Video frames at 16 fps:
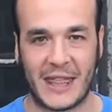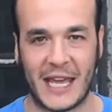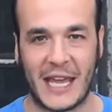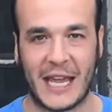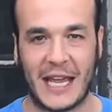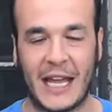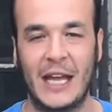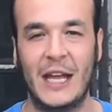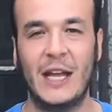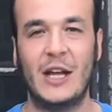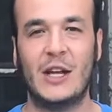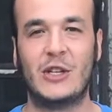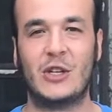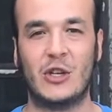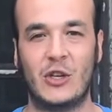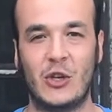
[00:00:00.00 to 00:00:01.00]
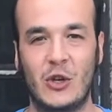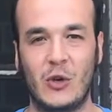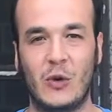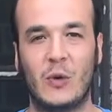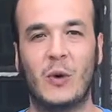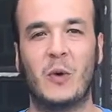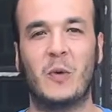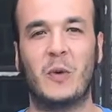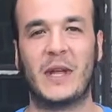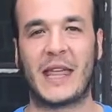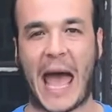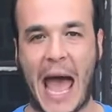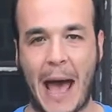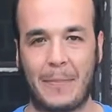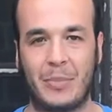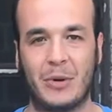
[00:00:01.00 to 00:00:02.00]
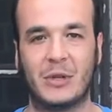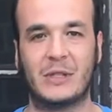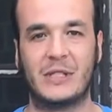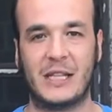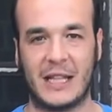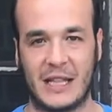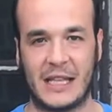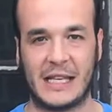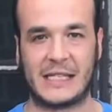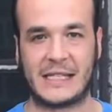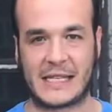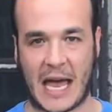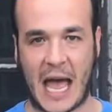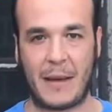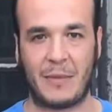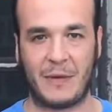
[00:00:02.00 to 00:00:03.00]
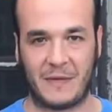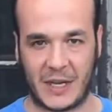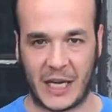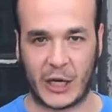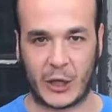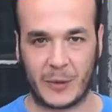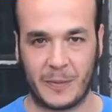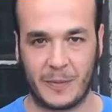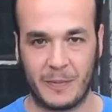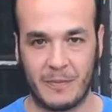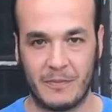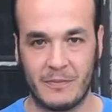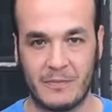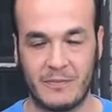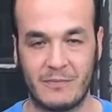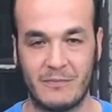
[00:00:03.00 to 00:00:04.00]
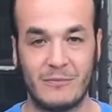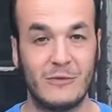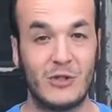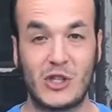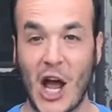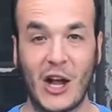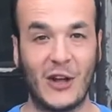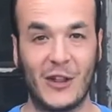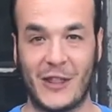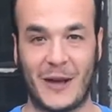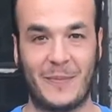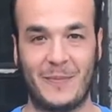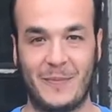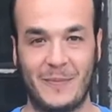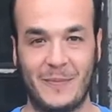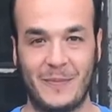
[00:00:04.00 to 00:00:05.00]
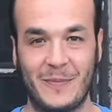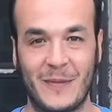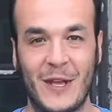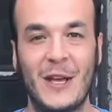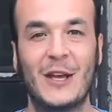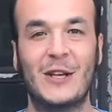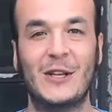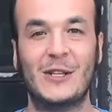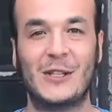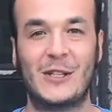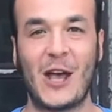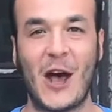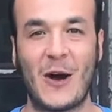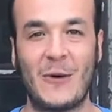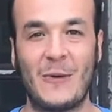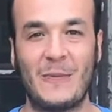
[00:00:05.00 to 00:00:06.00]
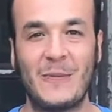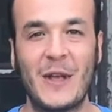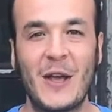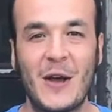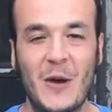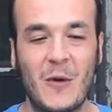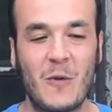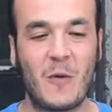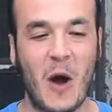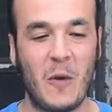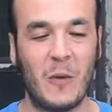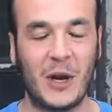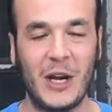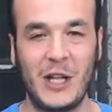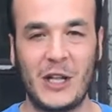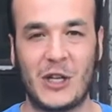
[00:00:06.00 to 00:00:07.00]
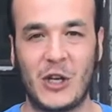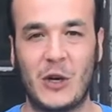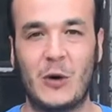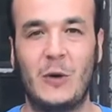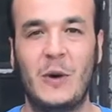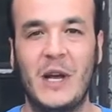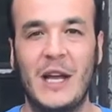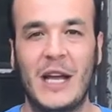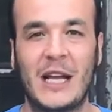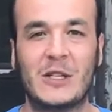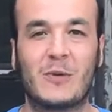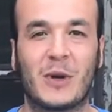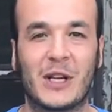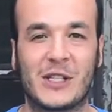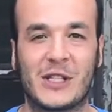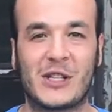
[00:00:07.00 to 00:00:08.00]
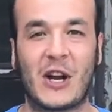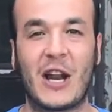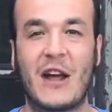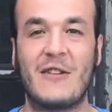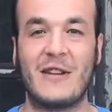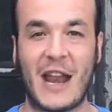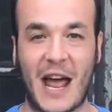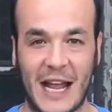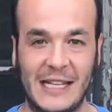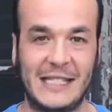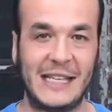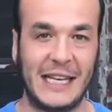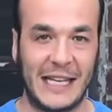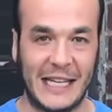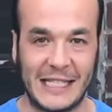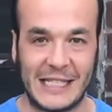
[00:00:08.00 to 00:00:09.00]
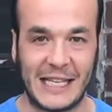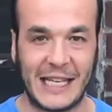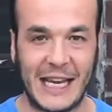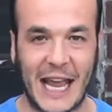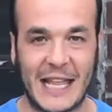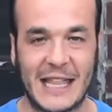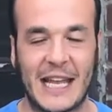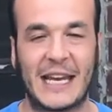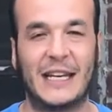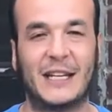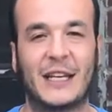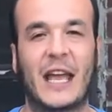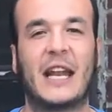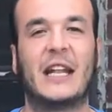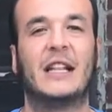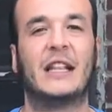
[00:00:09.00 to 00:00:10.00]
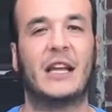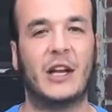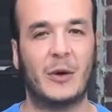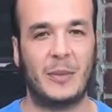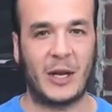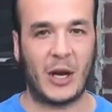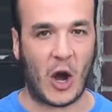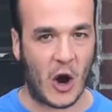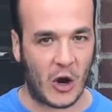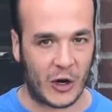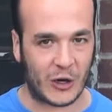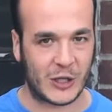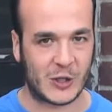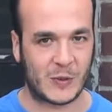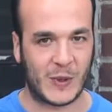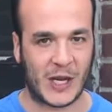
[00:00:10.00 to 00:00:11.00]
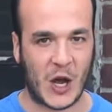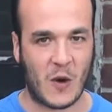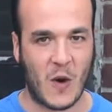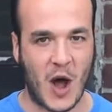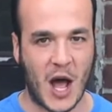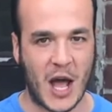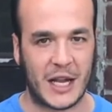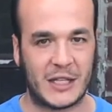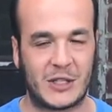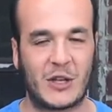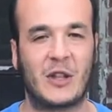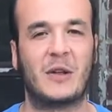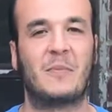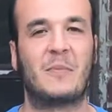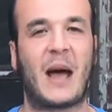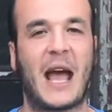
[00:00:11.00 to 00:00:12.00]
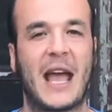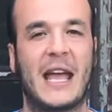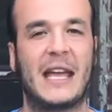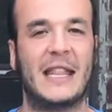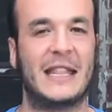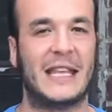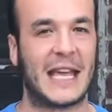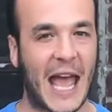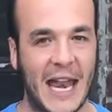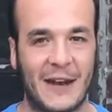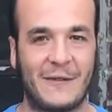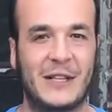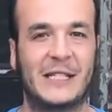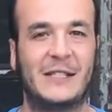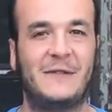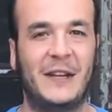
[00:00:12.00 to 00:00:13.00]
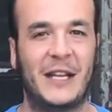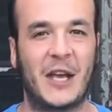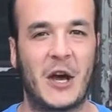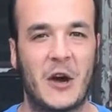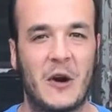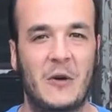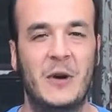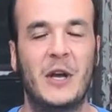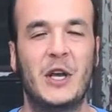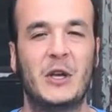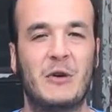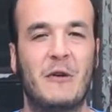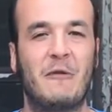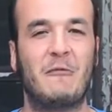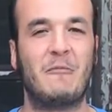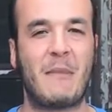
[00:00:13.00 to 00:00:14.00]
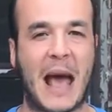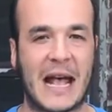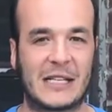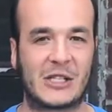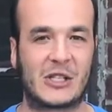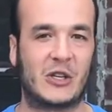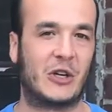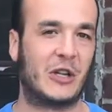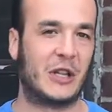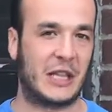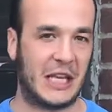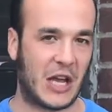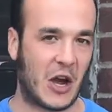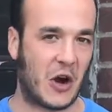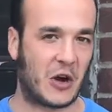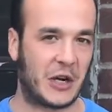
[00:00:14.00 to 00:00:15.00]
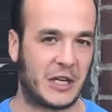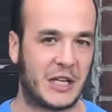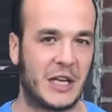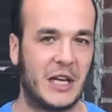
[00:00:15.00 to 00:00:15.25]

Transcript: thing to do with apples this time of year. Juggle them. So, what we're going to do is we're going to start out nice and easy, and then it'll get a little bit harder as we go on, so that by the end of this video, you have mastered the art